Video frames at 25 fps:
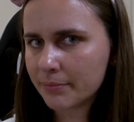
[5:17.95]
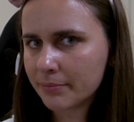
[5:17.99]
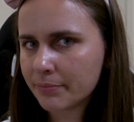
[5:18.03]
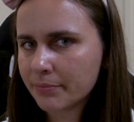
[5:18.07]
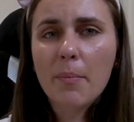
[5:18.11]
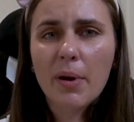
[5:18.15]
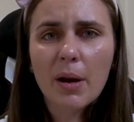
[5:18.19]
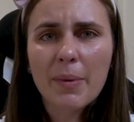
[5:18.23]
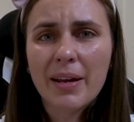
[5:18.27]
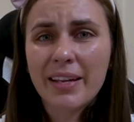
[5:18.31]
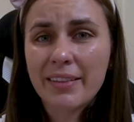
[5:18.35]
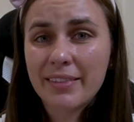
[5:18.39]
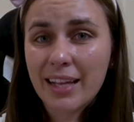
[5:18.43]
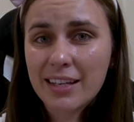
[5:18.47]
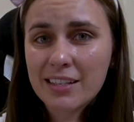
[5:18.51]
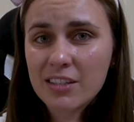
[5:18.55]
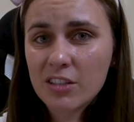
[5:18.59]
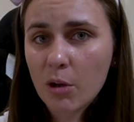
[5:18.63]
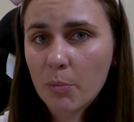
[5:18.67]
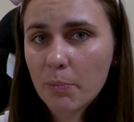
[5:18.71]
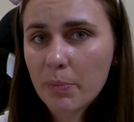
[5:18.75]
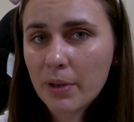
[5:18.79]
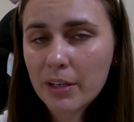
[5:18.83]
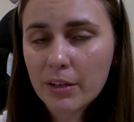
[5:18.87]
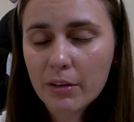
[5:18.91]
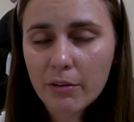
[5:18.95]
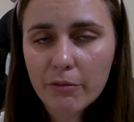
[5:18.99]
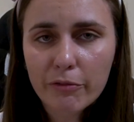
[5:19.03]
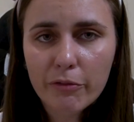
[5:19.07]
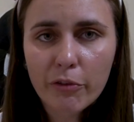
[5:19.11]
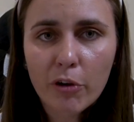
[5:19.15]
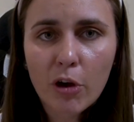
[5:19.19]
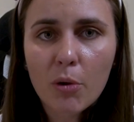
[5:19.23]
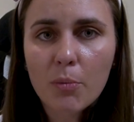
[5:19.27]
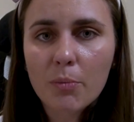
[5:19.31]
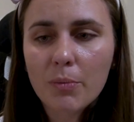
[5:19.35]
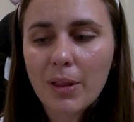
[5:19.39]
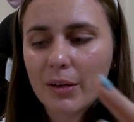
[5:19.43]
But I mean, that's not been
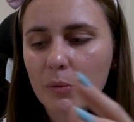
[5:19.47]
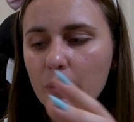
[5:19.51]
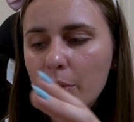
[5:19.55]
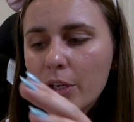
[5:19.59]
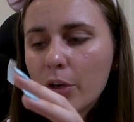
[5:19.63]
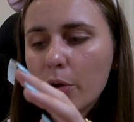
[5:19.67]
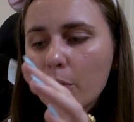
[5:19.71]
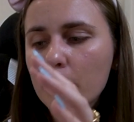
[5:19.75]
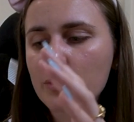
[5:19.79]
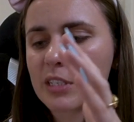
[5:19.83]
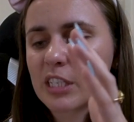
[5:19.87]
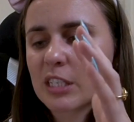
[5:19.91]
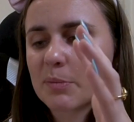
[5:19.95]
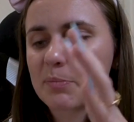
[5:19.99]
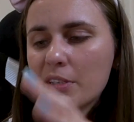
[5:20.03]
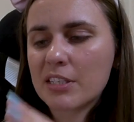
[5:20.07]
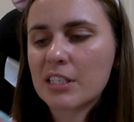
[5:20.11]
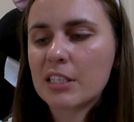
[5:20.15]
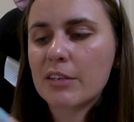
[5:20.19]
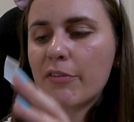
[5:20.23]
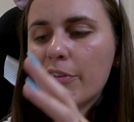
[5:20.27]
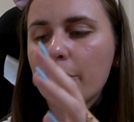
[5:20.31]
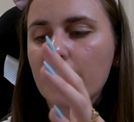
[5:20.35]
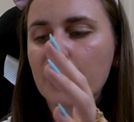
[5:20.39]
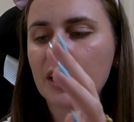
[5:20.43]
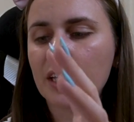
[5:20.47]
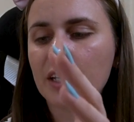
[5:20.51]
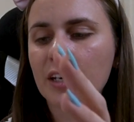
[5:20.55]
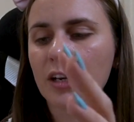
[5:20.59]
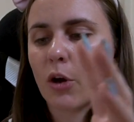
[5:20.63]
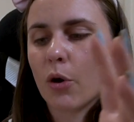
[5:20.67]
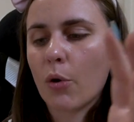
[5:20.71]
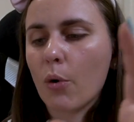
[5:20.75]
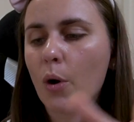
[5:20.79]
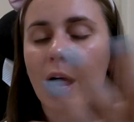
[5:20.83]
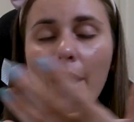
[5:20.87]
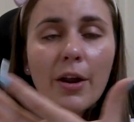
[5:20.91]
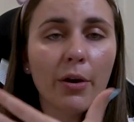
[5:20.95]
confirmed, like we don't specifically
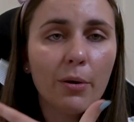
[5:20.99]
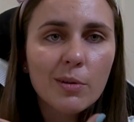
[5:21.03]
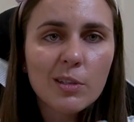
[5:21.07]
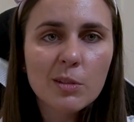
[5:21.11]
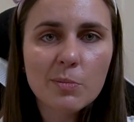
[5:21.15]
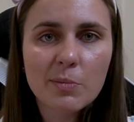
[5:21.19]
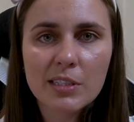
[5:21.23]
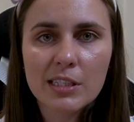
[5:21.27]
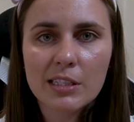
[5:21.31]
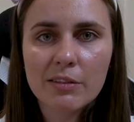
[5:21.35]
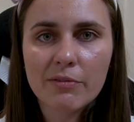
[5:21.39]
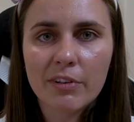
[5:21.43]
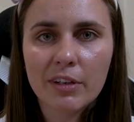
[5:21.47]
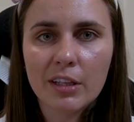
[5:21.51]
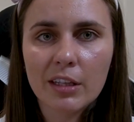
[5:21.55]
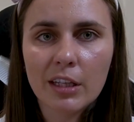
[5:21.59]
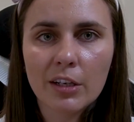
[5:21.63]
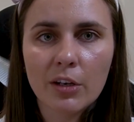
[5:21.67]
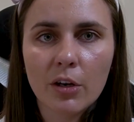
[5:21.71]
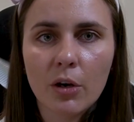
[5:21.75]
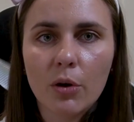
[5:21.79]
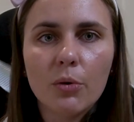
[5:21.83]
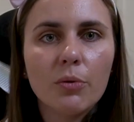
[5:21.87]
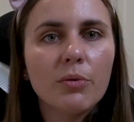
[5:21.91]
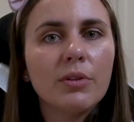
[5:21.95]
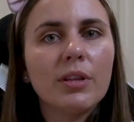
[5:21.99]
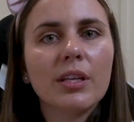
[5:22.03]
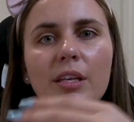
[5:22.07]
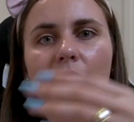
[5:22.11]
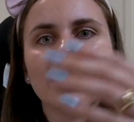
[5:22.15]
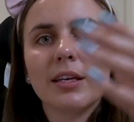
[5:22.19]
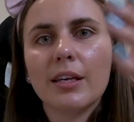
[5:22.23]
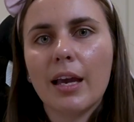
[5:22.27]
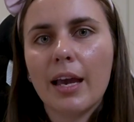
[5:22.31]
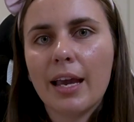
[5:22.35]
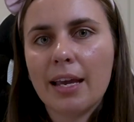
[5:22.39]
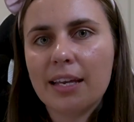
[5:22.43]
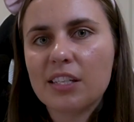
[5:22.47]
know, I don't specifically know
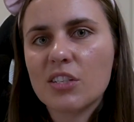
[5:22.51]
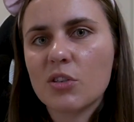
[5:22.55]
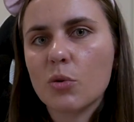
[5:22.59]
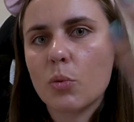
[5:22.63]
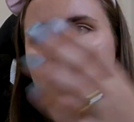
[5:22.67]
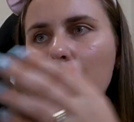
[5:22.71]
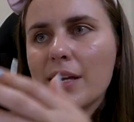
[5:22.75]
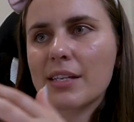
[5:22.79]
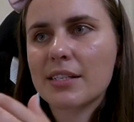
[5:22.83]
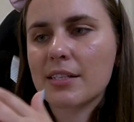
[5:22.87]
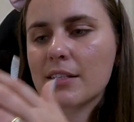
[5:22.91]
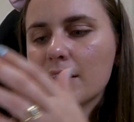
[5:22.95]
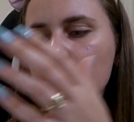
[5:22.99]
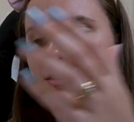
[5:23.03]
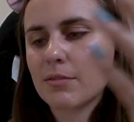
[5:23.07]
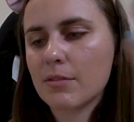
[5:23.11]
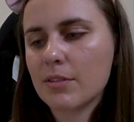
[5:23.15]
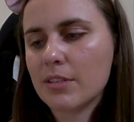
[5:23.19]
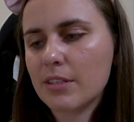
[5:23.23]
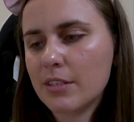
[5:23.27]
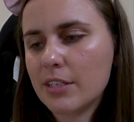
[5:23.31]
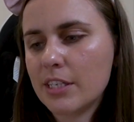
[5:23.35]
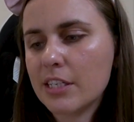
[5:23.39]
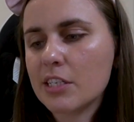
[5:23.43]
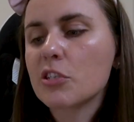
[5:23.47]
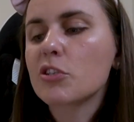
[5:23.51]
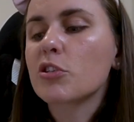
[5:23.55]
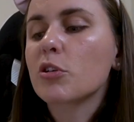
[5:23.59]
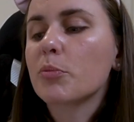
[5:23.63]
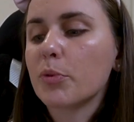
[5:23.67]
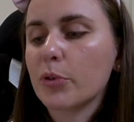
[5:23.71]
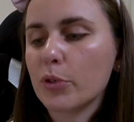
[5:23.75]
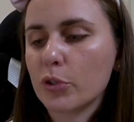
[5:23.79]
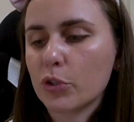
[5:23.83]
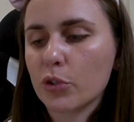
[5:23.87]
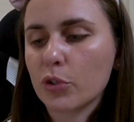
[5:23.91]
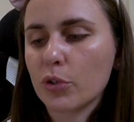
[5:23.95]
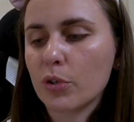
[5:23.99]
the East-West
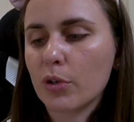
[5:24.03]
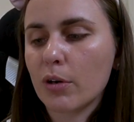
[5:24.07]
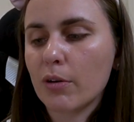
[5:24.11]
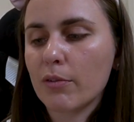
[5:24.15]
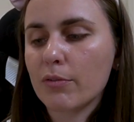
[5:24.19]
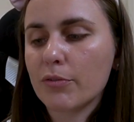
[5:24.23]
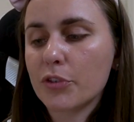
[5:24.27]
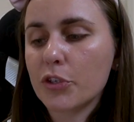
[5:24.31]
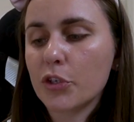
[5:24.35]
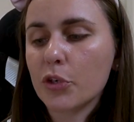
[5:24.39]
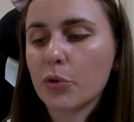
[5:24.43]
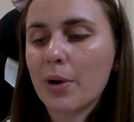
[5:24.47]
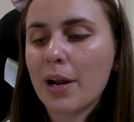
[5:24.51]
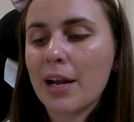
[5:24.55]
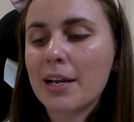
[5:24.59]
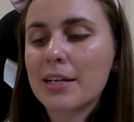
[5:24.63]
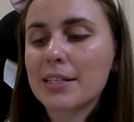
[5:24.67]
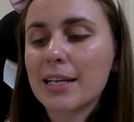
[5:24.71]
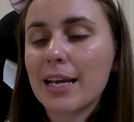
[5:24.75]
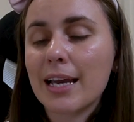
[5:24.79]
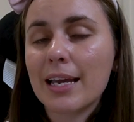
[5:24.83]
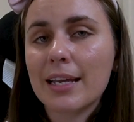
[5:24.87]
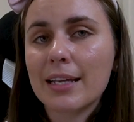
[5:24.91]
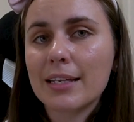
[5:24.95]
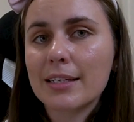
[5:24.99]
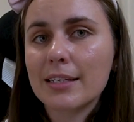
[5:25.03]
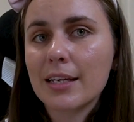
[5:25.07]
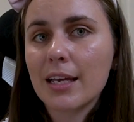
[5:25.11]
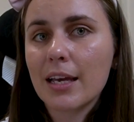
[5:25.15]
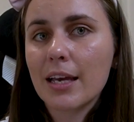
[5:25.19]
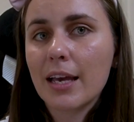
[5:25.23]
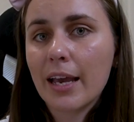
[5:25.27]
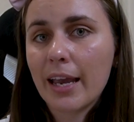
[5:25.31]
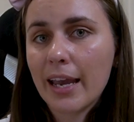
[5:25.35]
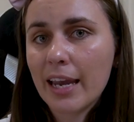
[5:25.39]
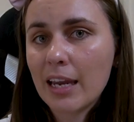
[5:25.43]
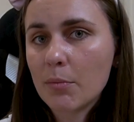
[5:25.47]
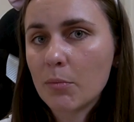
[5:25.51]
distribution of Durant and
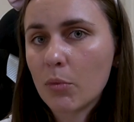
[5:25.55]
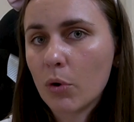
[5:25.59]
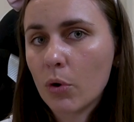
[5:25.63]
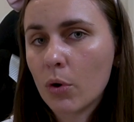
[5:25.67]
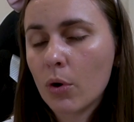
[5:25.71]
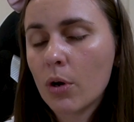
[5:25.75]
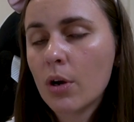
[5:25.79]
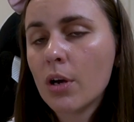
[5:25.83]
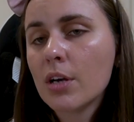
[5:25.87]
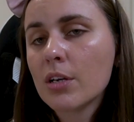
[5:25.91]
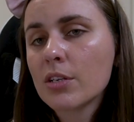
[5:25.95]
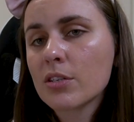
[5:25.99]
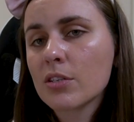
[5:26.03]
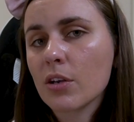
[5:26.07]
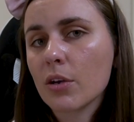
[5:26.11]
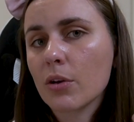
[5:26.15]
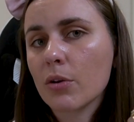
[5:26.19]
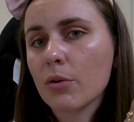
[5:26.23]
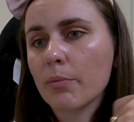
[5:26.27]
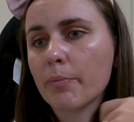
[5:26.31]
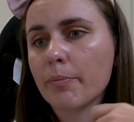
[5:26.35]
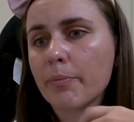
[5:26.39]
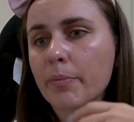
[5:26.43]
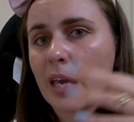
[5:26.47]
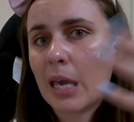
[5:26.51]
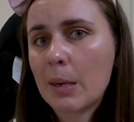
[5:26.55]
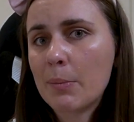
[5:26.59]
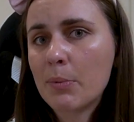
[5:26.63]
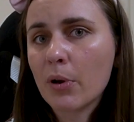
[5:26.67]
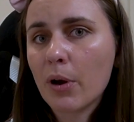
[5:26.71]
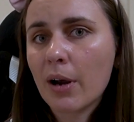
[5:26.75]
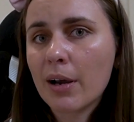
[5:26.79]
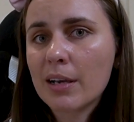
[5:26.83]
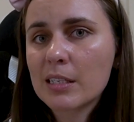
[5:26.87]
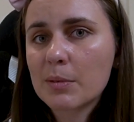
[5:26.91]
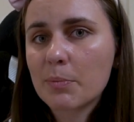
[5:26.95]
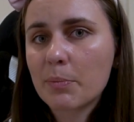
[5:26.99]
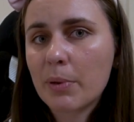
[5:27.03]
Heatmor. So keep your
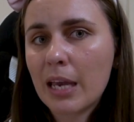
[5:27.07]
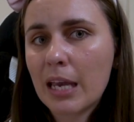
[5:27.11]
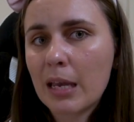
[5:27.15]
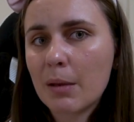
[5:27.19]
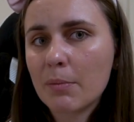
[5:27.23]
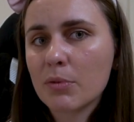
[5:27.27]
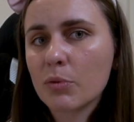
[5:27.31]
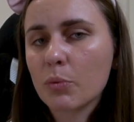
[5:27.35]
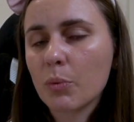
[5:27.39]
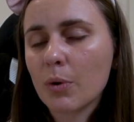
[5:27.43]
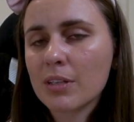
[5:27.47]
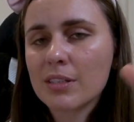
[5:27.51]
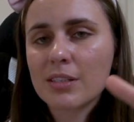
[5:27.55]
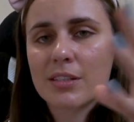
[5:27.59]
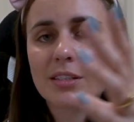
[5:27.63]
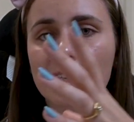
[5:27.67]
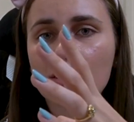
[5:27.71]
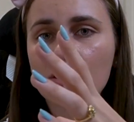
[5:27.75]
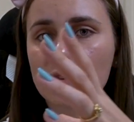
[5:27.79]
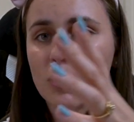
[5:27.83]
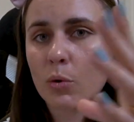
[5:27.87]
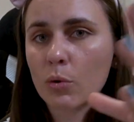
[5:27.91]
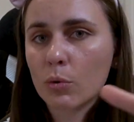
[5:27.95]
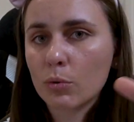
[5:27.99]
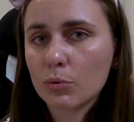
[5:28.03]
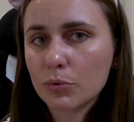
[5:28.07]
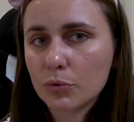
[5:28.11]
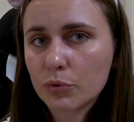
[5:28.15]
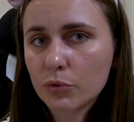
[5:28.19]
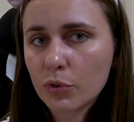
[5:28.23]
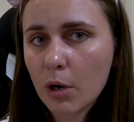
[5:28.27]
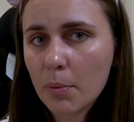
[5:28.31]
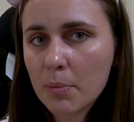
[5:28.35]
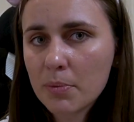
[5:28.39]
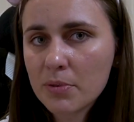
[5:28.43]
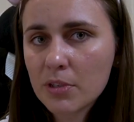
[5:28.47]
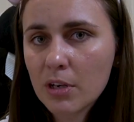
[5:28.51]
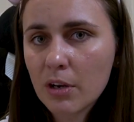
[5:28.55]
eyes peeped. Once this all
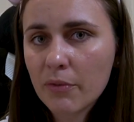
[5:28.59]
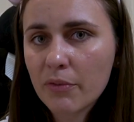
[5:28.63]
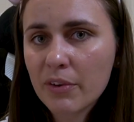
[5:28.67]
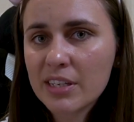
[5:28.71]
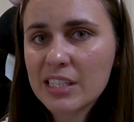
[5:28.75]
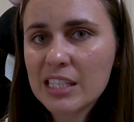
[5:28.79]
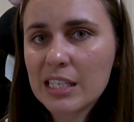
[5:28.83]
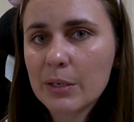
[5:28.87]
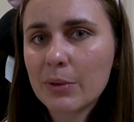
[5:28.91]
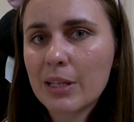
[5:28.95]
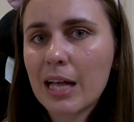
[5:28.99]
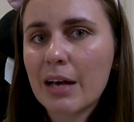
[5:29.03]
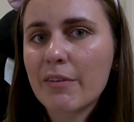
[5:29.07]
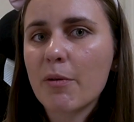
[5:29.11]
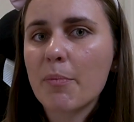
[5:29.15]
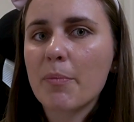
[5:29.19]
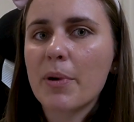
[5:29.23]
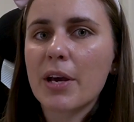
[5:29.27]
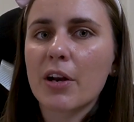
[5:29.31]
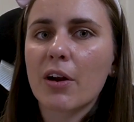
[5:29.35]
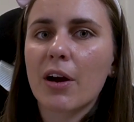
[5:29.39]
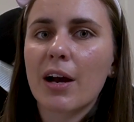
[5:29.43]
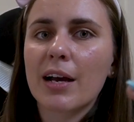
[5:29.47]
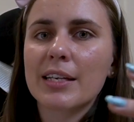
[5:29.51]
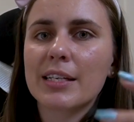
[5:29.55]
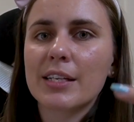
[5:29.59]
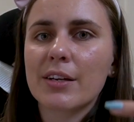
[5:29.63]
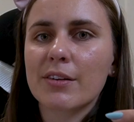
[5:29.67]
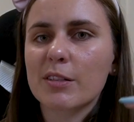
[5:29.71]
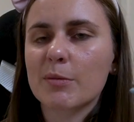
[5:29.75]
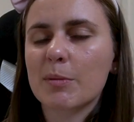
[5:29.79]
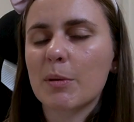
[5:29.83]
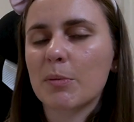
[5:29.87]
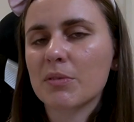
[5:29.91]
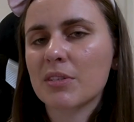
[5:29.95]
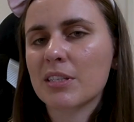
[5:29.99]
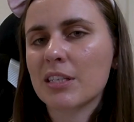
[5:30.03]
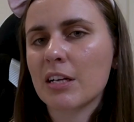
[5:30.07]
drops, obviously we'll have a better idea as
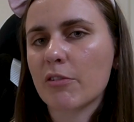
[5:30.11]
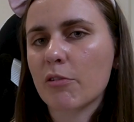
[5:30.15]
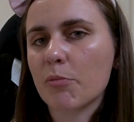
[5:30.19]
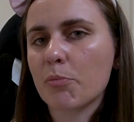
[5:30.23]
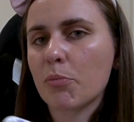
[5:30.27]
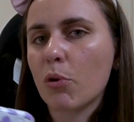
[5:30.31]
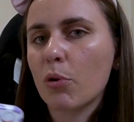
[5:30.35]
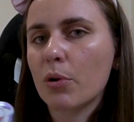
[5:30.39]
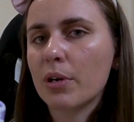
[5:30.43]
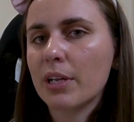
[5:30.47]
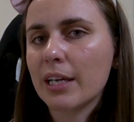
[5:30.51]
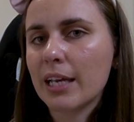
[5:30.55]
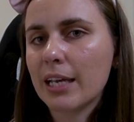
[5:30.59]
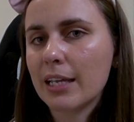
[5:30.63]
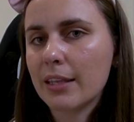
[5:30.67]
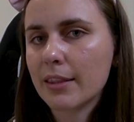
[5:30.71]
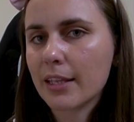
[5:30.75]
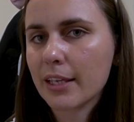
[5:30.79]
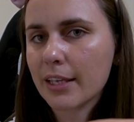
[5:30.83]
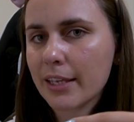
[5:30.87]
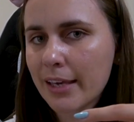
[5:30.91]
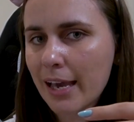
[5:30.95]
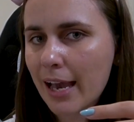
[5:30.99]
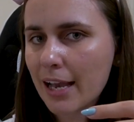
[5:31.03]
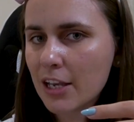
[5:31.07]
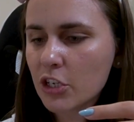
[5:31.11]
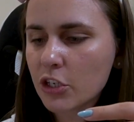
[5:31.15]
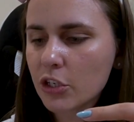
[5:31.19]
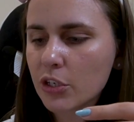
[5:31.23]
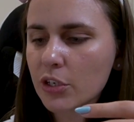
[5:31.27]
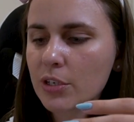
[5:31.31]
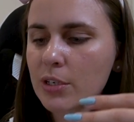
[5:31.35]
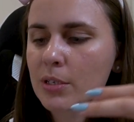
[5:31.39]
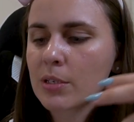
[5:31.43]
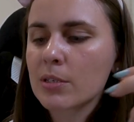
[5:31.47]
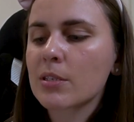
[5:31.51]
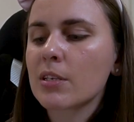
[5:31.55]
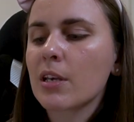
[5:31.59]
people start reporting in the
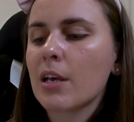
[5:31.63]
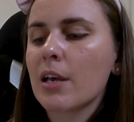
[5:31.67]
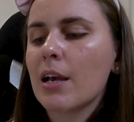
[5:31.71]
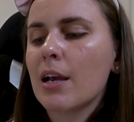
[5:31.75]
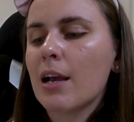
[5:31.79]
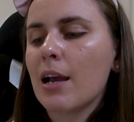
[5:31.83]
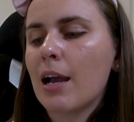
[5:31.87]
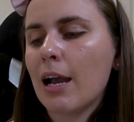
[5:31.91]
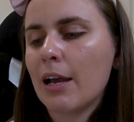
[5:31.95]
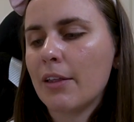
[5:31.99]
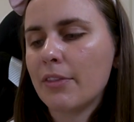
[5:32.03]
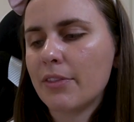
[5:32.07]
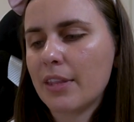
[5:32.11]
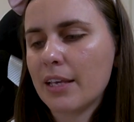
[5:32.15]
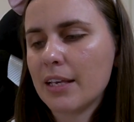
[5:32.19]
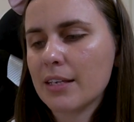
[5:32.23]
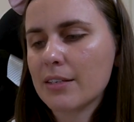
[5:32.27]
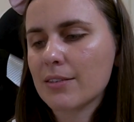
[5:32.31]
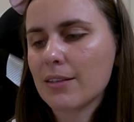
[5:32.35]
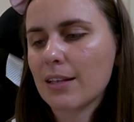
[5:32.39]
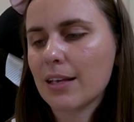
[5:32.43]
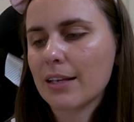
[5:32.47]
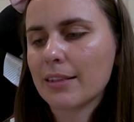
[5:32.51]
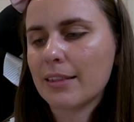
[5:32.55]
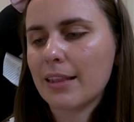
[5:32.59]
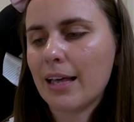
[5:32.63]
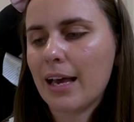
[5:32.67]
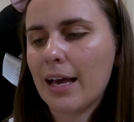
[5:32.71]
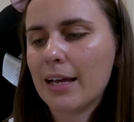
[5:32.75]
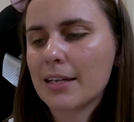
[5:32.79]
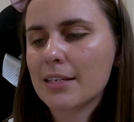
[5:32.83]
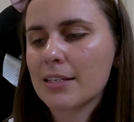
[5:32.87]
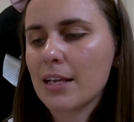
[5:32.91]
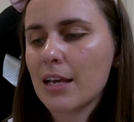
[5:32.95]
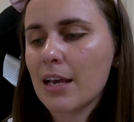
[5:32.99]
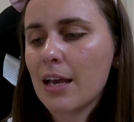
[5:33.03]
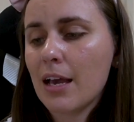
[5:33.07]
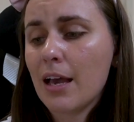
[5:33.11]
catches and things like
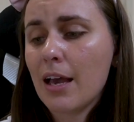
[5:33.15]
that.